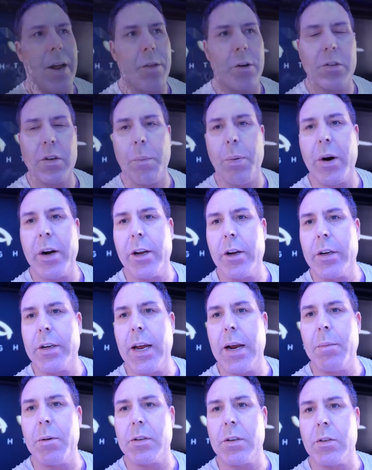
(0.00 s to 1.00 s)
those are pretty good
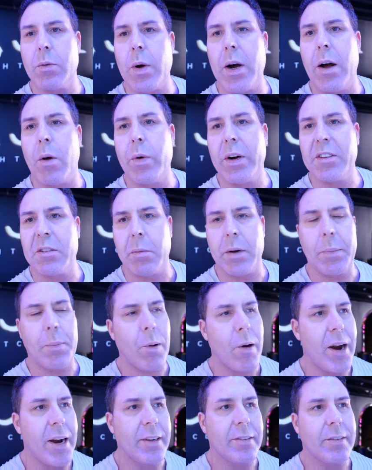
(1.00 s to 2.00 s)
tables as well, reasonably
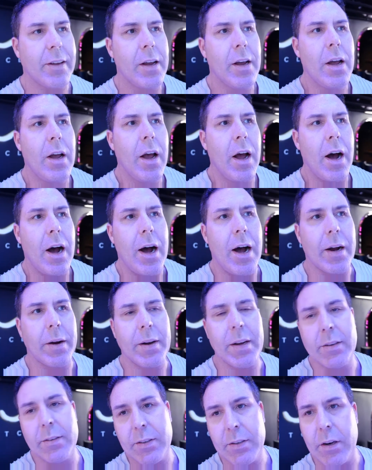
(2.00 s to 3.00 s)
priced,
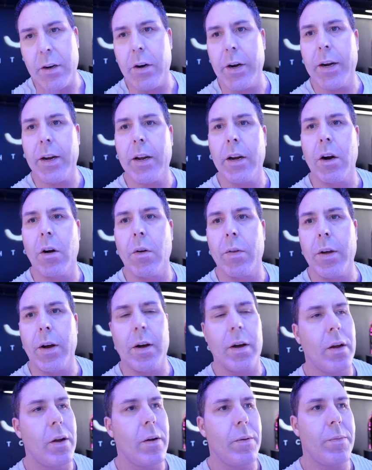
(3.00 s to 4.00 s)
considering
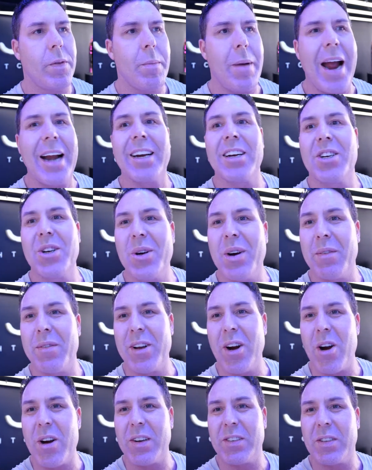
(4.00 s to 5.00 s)
the magnitude of the
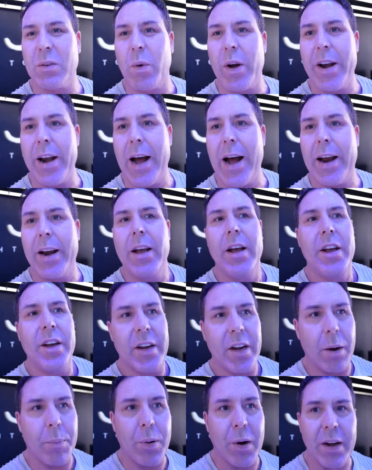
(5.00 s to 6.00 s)
artist and whatnot.
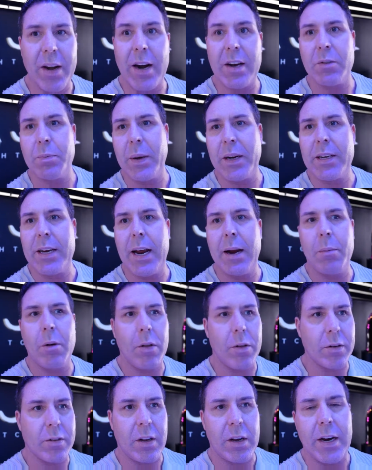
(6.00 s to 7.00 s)
You get a pretty nice big table.
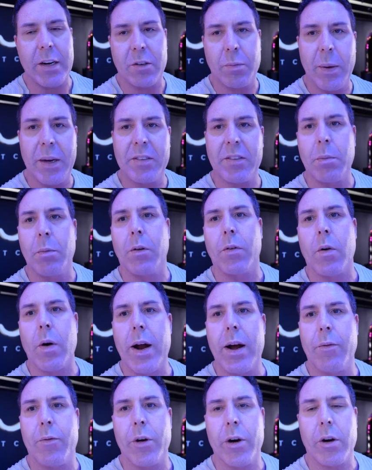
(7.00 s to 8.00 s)
There's a lot of space to move
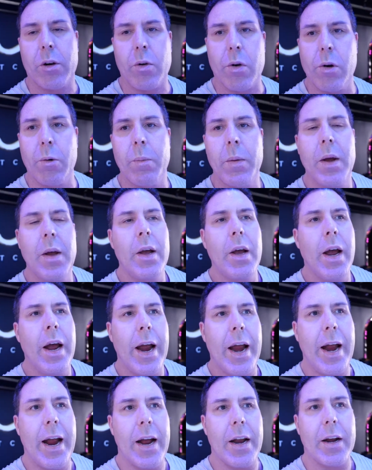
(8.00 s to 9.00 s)
around for your group,
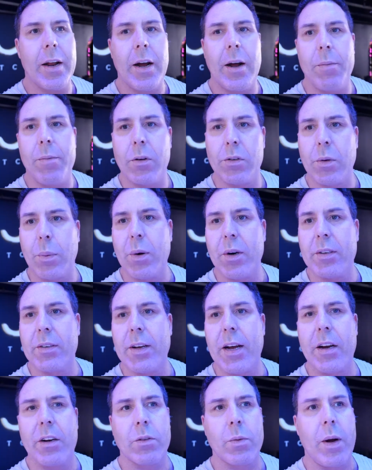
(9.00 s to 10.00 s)
and those are pretty
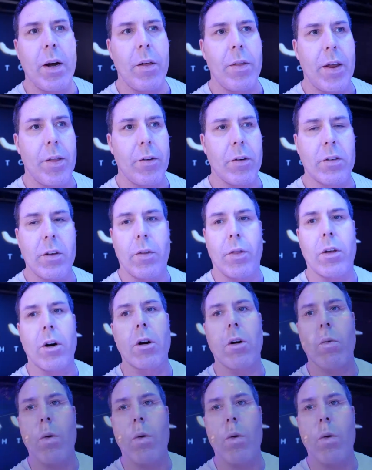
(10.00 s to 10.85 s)
solid as well. And then there's a third